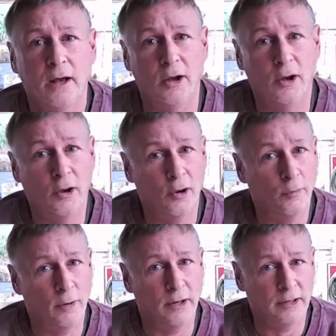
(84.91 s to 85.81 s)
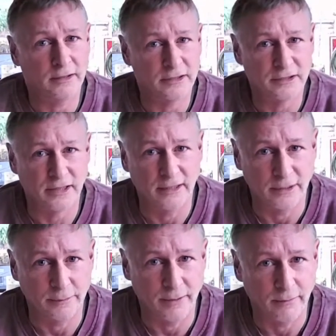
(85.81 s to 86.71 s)
where it's a
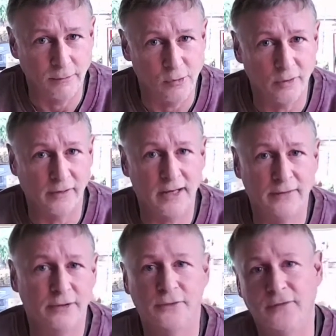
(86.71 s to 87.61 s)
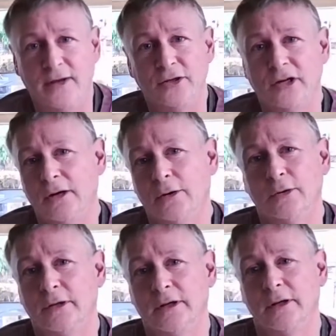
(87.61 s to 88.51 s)
little bit more of a heavy adventure,
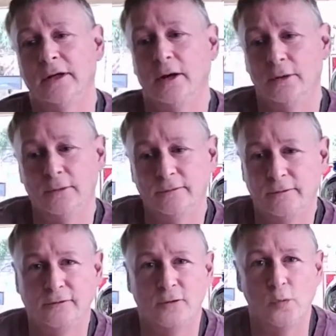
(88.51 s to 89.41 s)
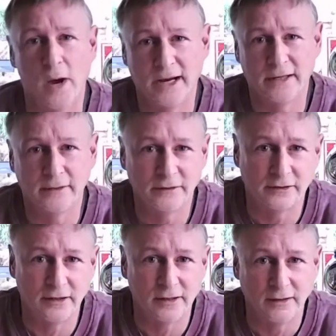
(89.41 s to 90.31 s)
or you can go full whack and
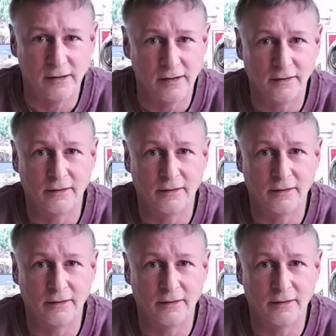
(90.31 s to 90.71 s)
start